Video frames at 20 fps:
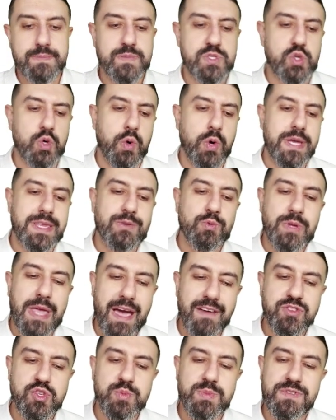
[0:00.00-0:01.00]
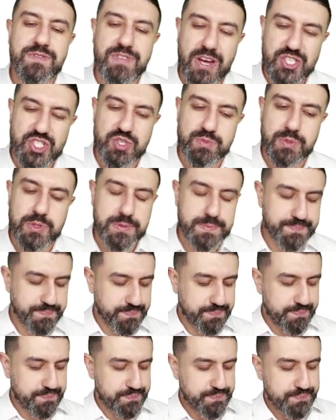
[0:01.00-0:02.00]
So it would have to be fungible
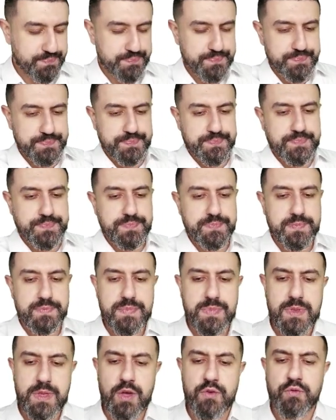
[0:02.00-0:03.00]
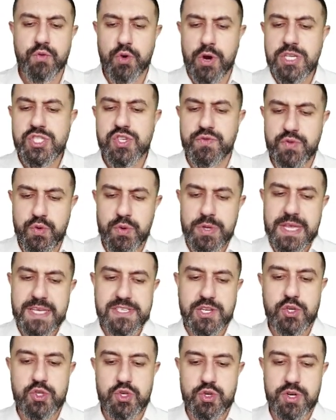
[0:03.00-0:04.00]
for us to view it as a
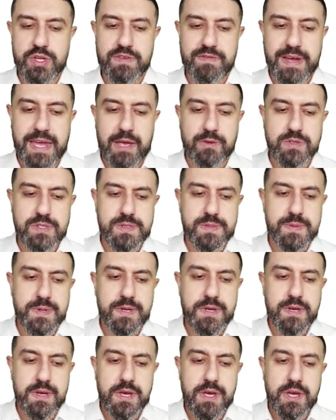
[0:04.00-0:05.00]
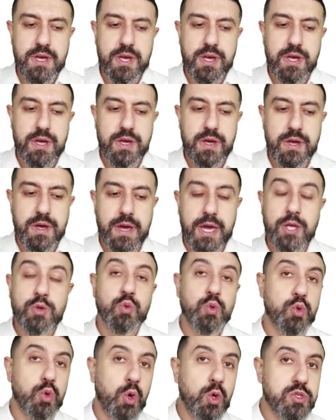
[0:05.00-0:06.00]
good unit of account. It
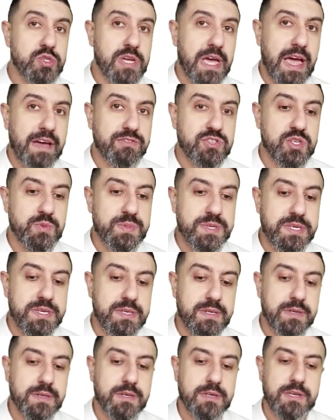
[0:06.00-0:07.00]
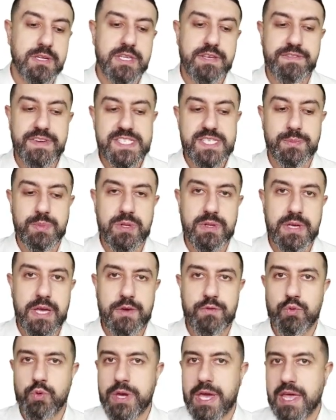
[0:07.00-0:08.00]
would also have to be divisible.
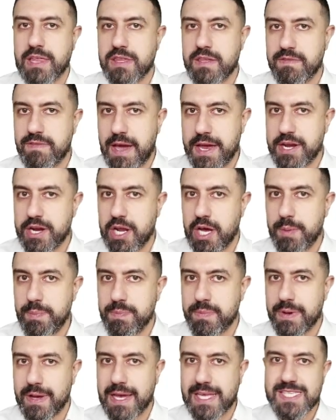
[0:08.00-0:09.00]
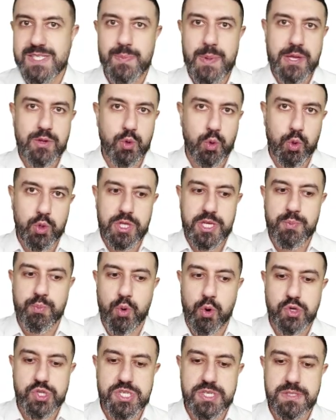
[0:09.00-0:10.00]
If we can't divide it up and spend only
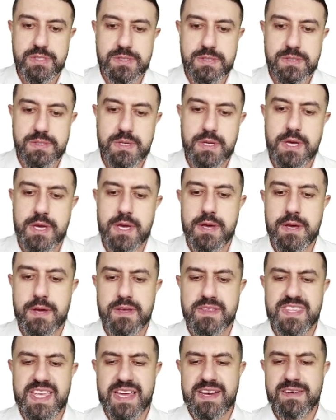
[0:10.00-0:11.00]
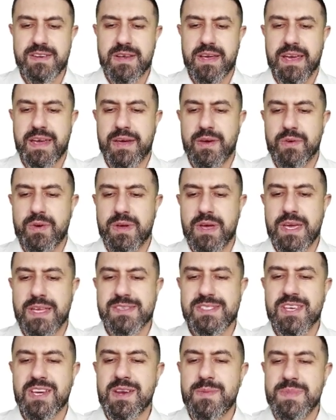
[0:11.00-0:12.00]
portions, then it's
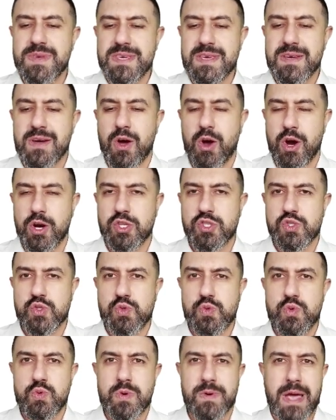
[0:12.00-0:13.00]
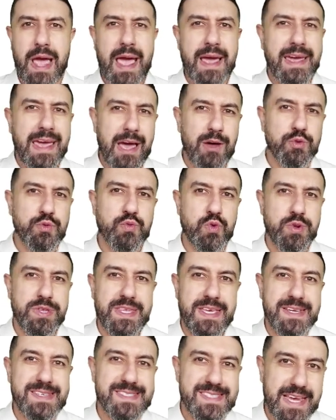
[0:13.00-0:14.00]
going to be hard to account for
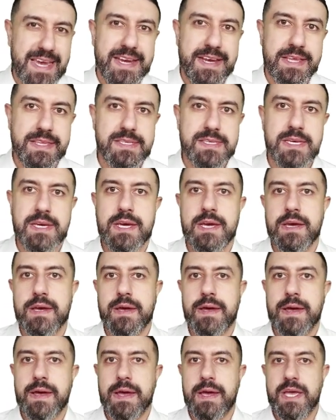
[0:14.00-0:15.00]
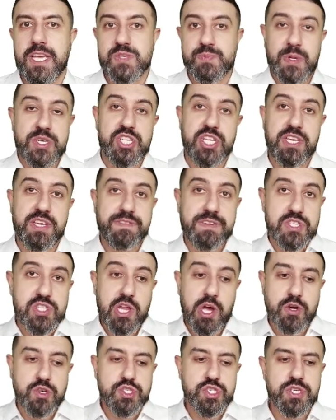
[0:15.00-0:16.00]
things in it, especially if it's
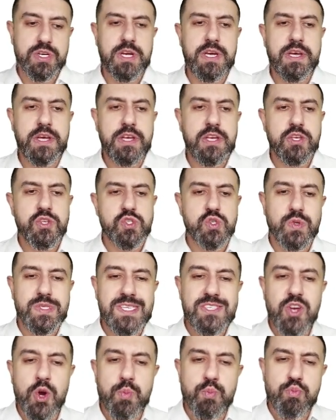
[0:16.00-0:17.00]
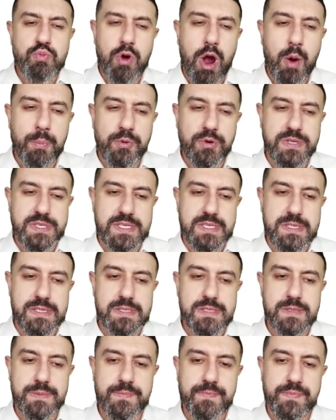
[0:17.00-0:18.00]
large. So these are
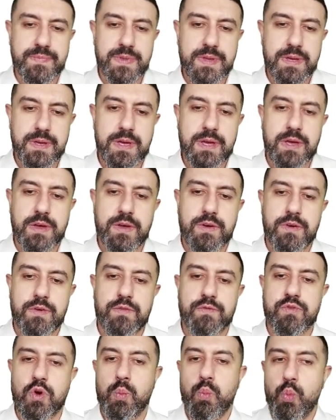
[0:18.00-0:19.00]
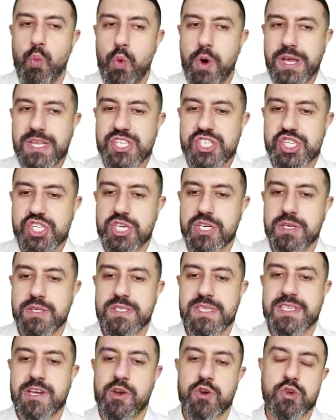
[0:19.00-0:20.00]
properties from which
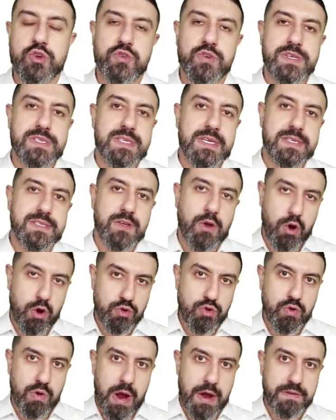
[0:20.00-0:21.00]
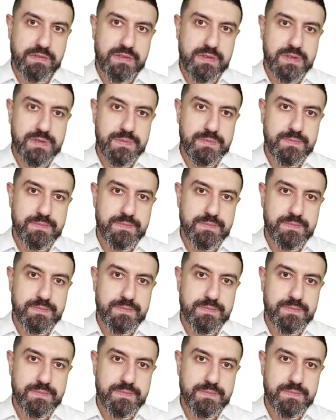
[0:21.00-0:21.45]
these characteristics are derived.